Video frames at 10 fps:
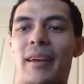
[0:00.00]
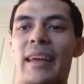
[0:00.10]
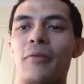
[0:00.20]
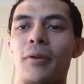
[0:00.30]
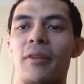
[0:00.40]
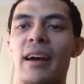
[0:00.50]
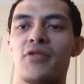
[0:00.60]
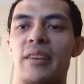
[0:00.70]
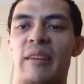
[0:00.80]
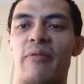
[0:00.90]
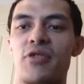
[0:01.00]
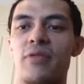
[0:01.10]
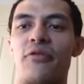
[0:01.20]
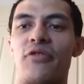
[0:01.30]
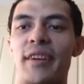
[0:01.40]
he will actually
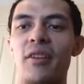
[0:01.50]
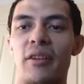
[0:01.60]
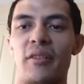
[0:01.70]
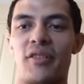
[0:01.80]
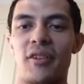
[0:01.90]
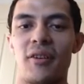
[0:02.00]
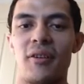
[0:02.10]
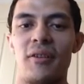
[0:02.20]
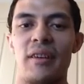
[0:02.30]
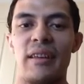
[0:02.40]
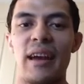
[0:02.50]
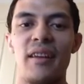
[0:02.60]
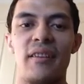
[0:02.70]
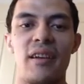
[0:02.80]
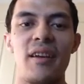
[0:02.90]
eventually feel it, so
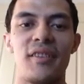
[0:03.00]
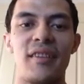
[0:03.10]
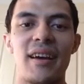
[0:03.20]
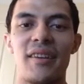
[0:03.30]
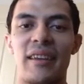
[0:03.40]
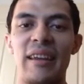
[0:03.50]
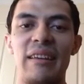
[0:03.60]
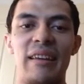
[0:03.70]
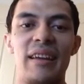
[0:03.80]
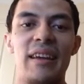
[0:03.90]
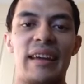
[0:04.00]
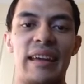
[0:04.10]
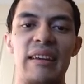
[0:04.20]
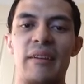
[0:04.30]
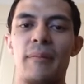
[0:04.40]
there's that. He
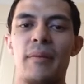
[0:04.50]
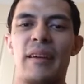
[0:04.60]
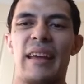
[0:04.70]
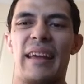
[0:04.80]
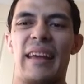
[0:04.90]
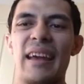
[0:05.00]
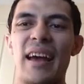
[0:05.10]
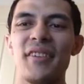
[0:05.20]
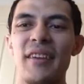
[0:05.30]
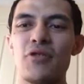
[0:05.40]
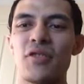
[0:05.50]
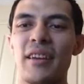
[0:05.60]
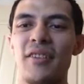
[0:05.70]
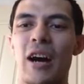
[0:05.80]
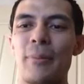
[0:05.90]
has an
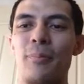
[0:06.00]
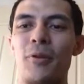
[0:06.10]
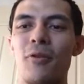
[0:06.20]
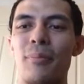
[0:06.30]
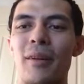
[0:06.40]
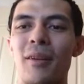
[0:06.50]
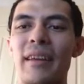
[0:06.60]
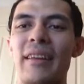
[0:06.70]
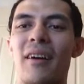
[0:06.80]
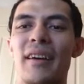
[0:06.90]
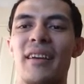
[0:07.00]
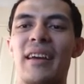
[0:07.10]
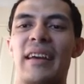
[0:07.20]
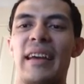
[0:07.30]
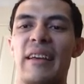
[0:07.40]
interesting type of durability, like,
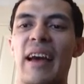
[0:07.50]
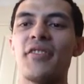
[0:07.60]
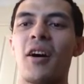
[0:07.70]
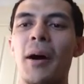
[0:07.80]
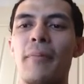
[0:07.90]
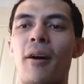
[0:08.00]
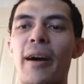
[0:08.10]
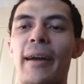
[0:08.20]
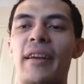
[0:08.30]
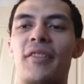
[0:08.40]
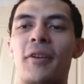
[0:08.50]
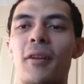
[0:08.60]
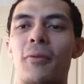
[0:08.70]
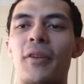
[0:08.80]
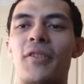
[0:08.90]
he has high pain
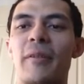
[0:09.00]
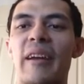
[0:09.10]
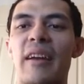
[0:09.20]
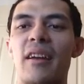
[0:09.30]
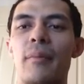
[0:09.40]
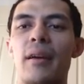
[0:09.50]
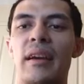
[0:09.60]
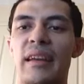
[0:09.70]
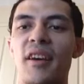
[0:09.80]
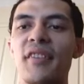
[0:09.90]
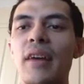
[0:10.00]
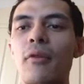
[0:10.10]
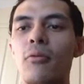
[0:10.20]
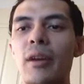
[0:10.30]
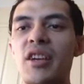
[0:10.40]
tolerance, and he does
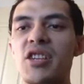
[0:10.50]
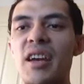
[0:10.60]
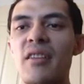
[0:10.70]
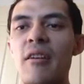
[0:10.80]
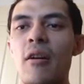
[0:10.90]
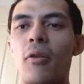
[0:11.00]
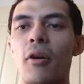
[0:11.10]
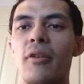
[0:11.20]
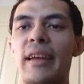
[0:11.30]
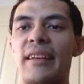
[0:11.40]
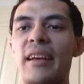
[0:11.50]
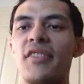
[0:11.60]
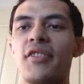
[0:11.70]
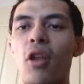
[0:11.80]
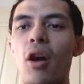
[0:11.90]
have a regen, although it
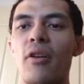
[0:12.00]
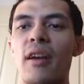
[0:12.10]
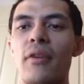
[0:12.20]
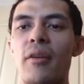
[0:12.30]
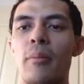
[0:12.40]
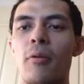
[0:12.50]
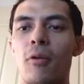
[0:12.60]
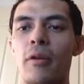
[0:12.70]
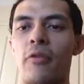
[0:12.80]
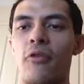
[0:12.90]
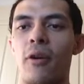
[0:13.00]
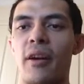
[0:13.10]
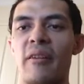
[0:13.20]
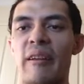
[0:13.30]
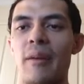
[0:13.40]
gets slower the more you
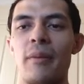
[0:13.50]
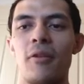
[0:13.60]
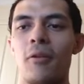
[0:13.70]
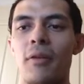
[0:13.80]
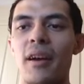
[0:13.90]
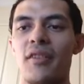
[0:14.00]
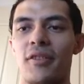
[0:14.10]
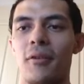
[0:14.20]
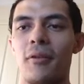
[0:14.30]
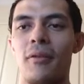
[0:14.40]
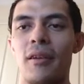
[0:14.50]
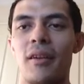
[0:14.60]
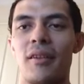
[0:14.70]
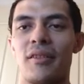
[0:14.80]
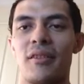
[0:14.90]
fight him and all that, so
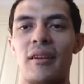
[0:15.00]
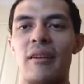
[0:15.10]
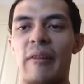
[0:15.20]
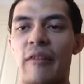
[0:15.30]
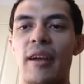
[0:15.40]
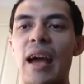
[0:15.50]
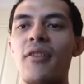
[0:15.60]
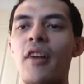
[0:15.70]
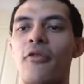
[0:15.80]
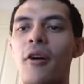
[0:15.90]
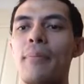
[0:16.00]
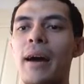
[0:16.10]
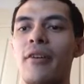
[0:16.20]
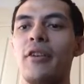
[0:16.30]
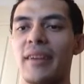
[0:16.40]
there's... If you have enough
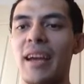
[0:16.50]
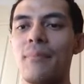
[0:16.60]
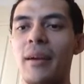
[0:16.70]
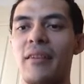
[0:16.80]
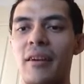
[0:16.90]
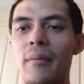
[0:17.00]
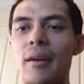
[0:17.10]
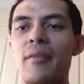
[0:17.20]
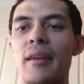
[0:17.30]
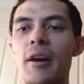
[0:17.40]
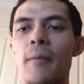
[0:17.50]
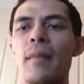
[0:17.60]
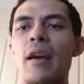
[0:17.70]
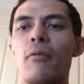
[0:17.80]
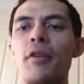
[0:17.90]
firepower, you can beat him. Now,
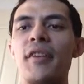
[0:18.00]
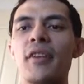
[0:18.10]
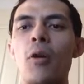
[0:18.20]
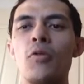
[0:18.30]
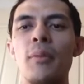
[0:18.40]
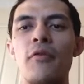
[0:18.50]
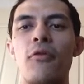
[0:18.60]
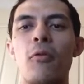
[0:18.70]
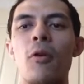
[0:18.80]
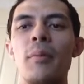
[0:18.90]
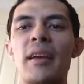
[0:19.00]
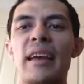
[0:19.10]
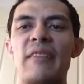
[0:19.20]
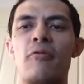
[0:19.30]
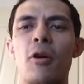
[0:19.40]
with his ultimate form,
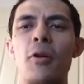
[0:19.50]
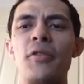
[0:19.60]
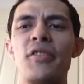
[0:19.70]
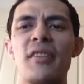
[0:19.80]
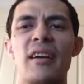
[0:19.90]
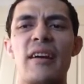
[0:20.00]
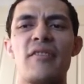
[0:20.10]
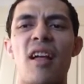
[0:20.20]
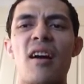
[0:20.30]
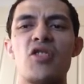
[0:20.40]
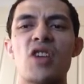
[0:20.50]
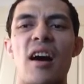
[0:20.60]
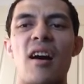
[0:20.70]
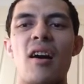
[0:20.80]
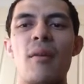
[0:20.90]
he grows a large
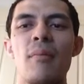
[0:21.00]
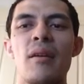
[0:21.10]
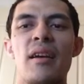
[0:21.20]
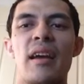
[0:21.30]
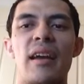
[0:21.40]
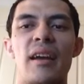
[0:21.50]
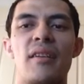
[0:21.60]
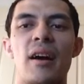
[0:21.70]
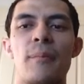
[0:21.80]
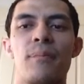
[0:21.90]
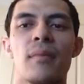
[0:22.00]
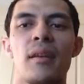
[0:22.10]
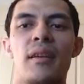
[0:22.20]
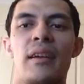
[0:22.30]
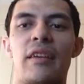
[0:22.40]
arm, and
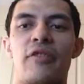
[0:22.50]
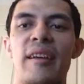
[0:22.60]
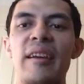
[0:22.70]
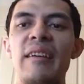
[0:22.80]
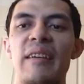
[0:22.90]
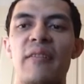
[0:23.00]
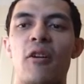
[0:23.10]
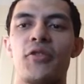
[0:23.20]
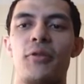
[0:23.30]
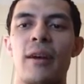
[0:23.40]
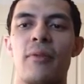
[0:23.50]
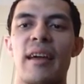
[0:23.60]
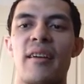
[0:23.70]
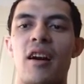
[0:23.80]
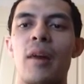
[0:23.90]
if he knocks you out with
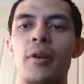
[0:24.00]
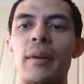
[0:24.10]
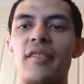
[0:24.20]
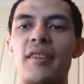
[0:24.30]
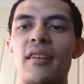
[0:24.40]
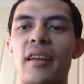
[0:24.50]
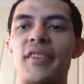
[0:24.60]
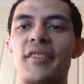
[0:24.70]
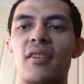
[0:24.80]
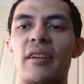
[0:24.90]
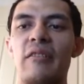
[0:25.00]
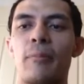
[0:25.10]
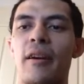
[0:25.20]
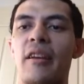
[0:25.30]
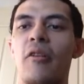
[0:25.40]
that arm, you'll be dead instantly,
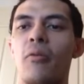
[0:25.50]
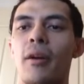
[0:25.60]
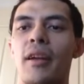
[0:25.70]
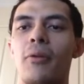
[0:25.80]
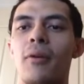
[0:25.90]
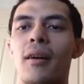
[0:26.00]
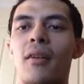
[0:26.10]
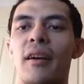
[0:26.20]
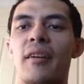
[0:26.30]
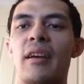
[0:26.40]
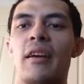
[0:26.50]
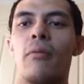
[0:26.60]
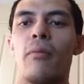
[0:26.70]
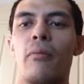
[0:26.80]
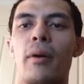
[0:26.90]
depending on where you are. Like,
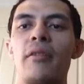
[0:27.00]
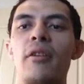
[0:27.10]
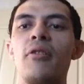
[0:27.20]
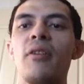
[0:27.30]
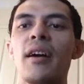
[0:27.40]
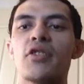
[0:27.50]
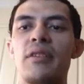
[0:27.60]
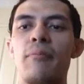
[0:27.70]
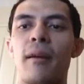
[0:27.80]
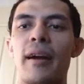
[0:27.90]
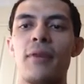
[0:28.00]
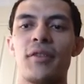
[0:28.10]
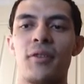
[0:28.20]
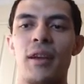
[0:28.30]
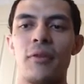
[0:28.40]
when you actually play
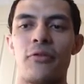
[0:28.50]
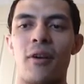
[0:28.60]
Resident Evil